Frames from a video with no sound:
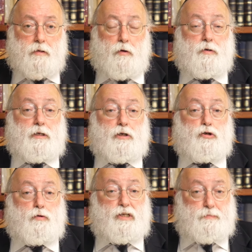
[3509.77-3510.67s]
There was a
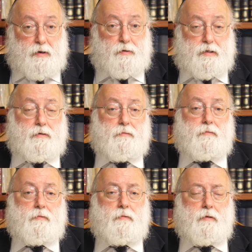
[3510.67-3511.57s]
Jew in spirit,
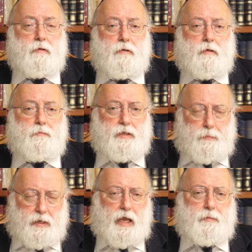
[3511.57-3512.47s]
but they
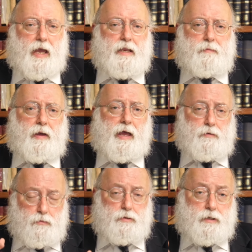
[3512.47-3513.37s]
became Gadim,
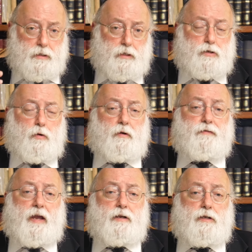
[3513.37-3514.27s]
and Rus is the story
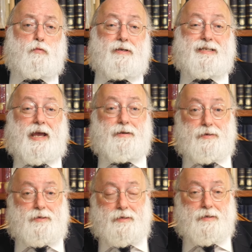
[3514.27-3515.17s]
of Gadis. What's
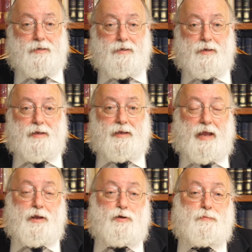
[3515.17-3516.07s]
Gadis?
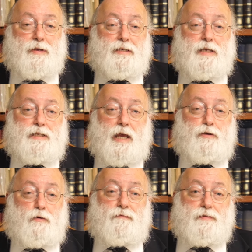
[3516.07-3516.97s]
Gadis means it's at
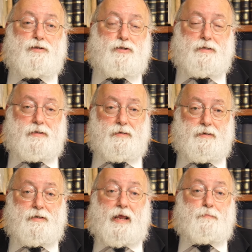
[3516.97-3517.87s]
your volition.
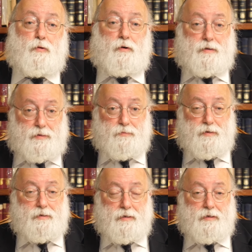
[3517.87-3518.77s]
You're not born into
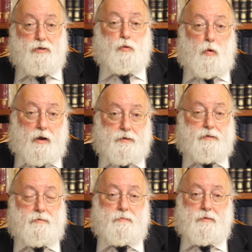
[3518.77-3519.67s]
it, you want
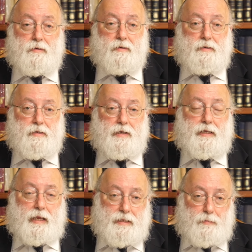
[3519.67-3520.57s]
it.
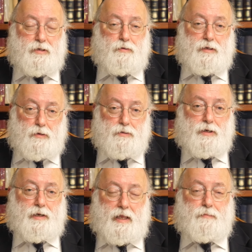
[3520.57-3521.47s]
It demonstrates
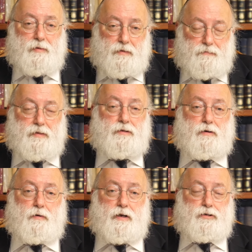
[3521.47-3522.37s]
also an element of
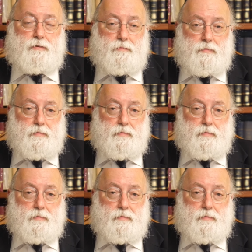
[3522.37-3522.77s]
integration.